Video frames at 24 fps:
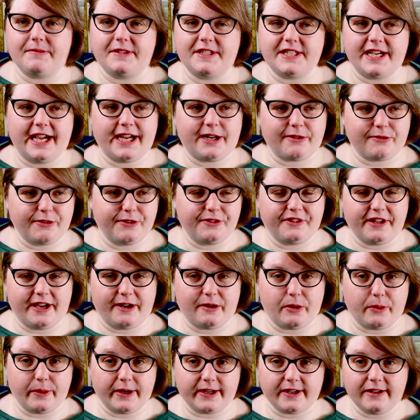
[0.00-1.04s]
deck runs
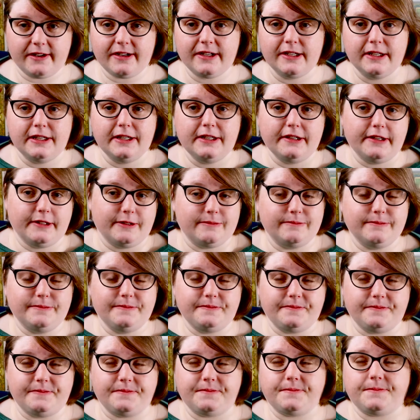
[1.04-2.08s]
out quicker.
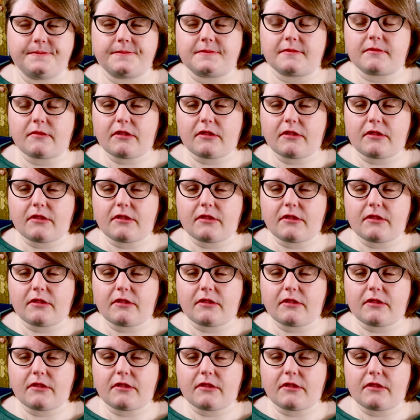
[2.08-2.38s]
Mm.